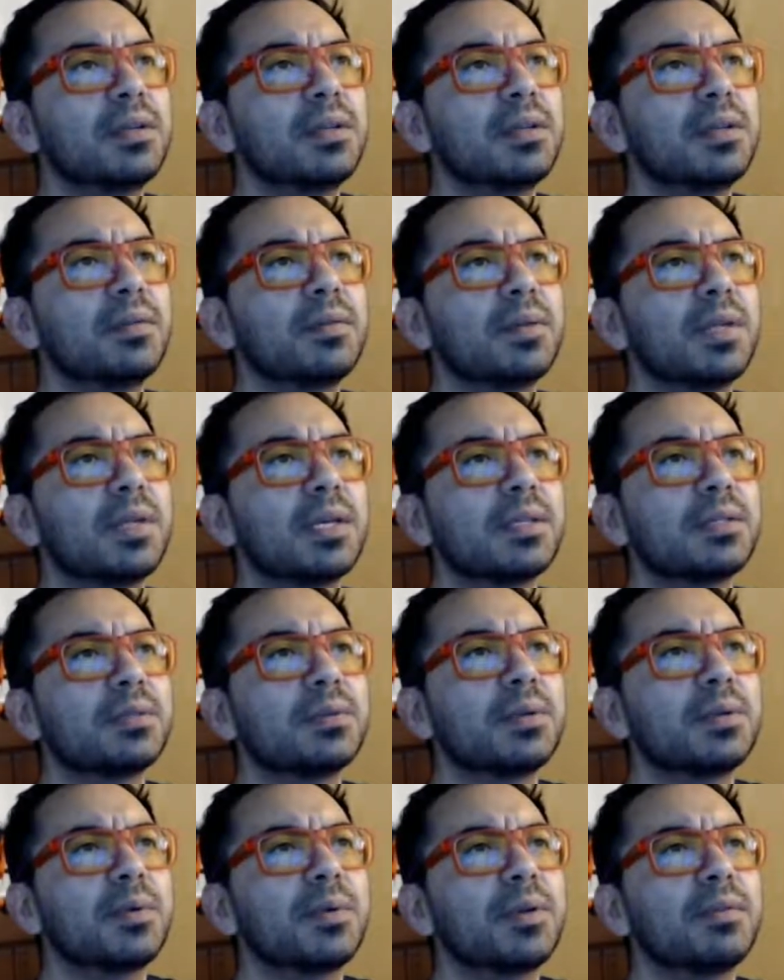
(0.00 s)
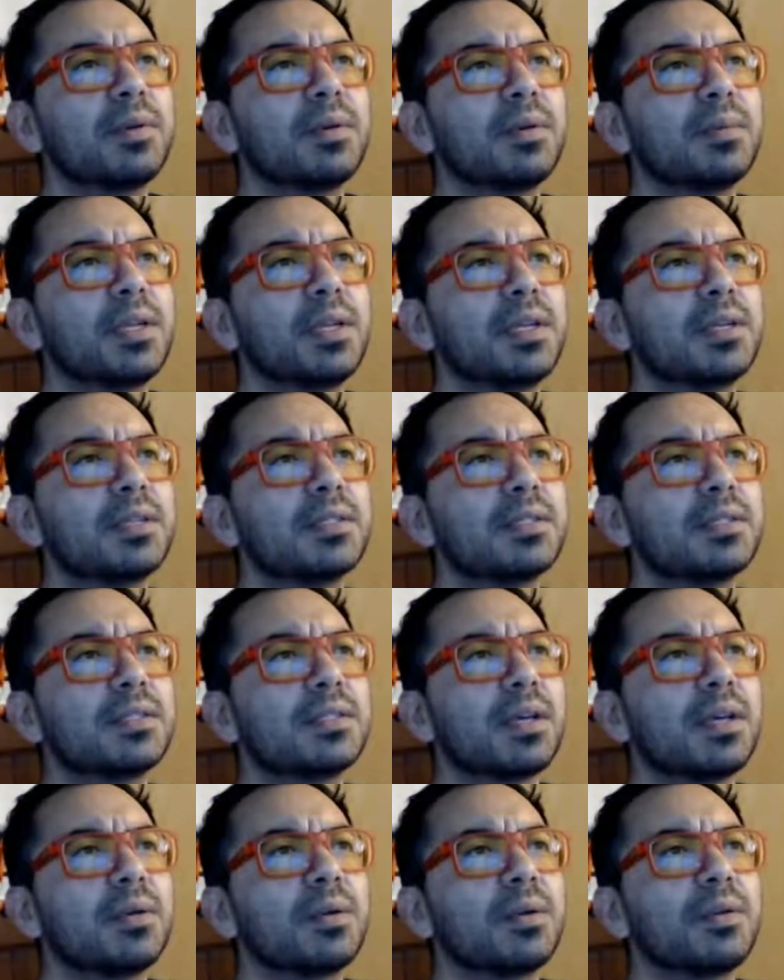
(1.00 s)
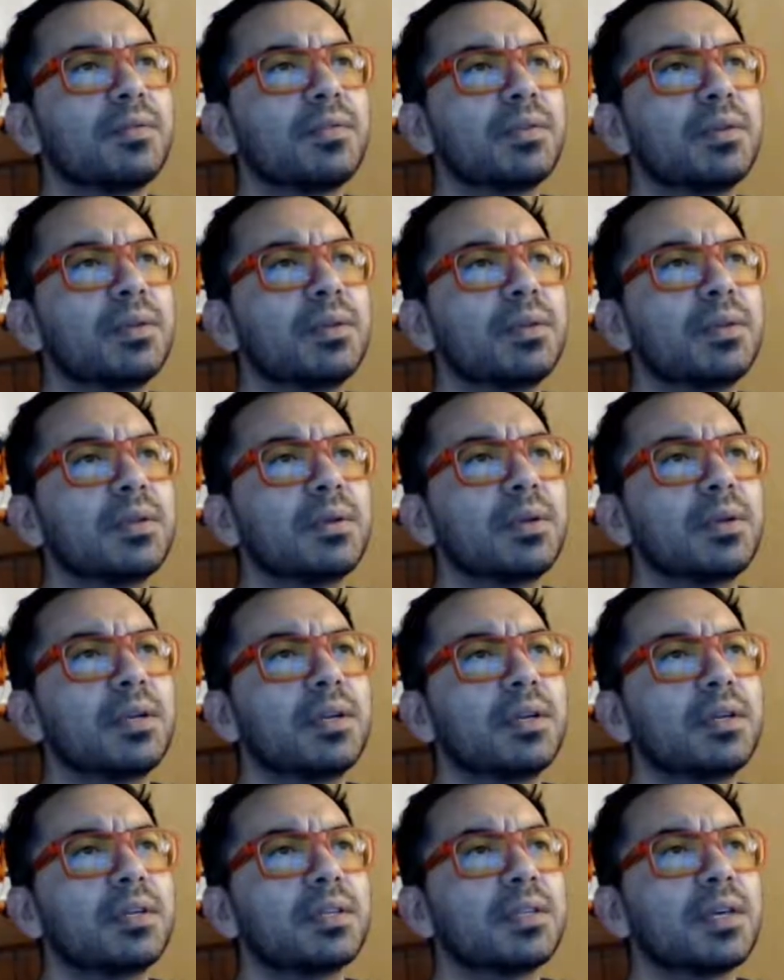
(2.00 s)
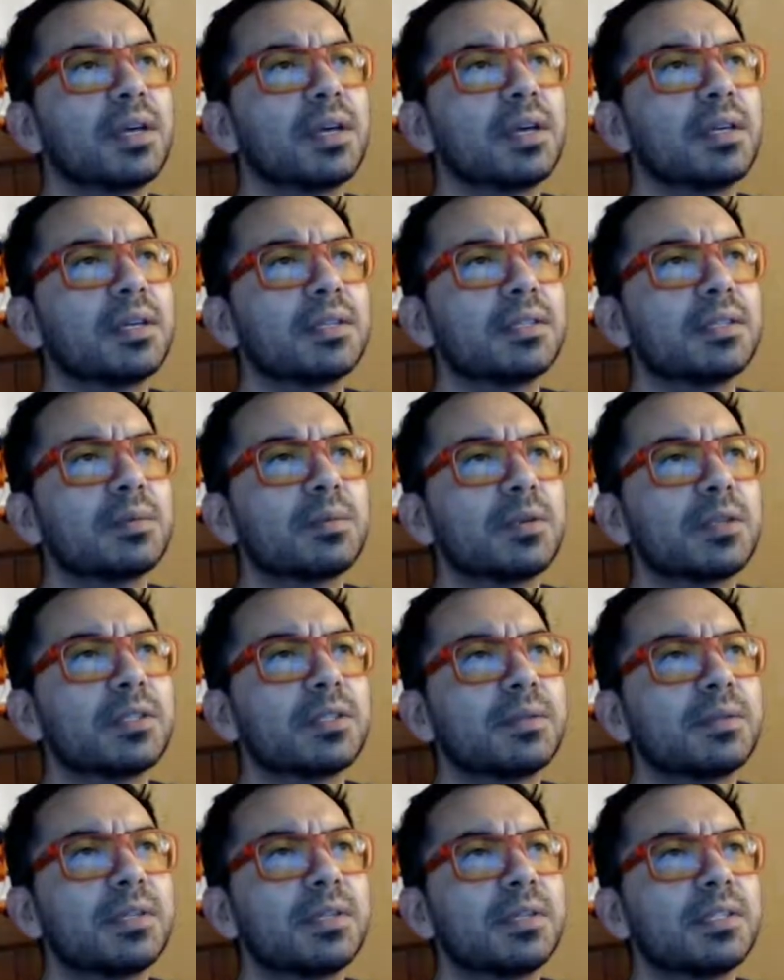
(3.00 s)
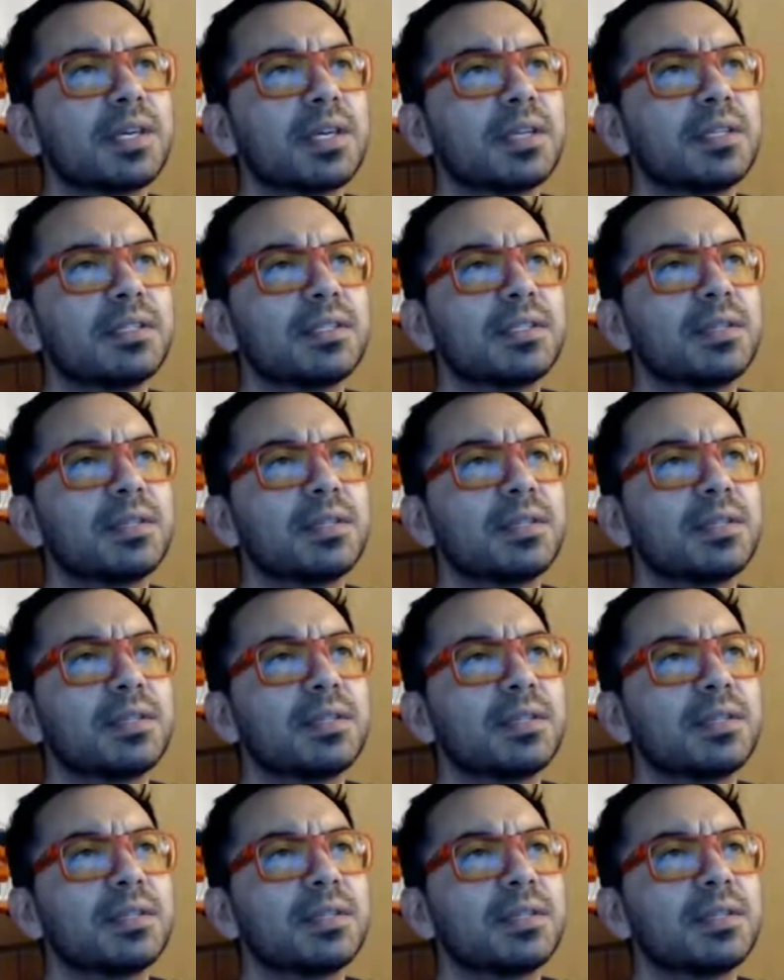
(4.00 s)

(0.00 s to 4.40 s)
I love the live stream way of updating. It's a solid way for you, the creator, to talk against the question in seconds.